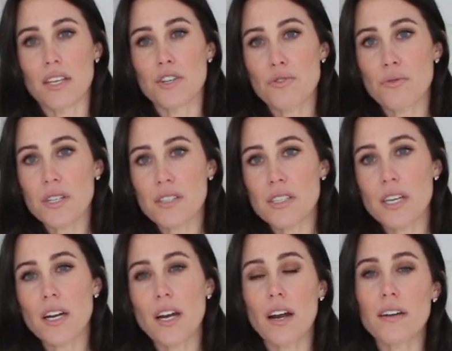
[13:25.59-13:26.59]
the shorts
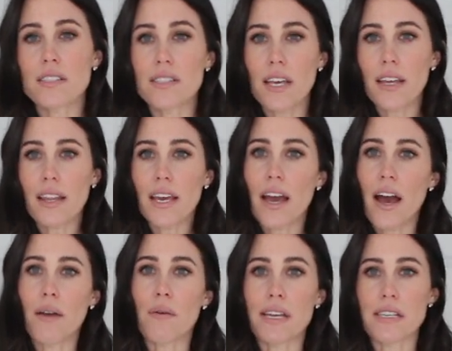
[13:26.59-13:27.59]
here are slightly
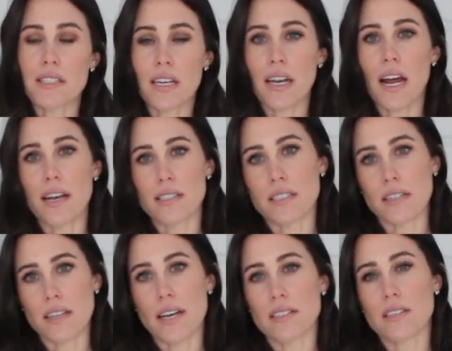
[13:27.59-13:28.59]
high-waisted, has an
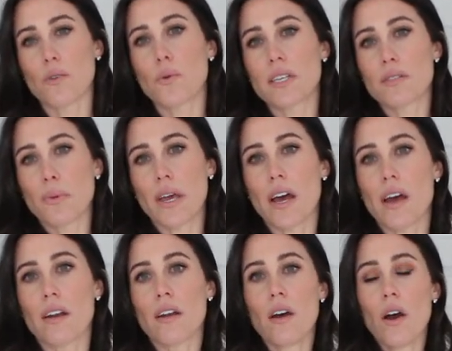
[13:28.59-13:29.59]
elastic
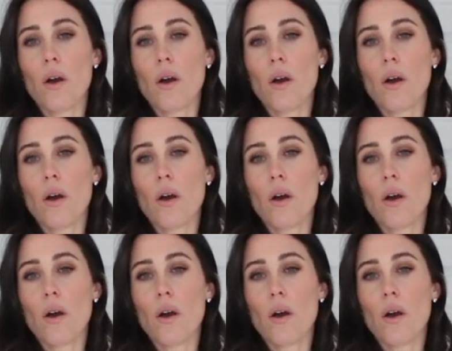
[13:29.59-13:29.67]
waistband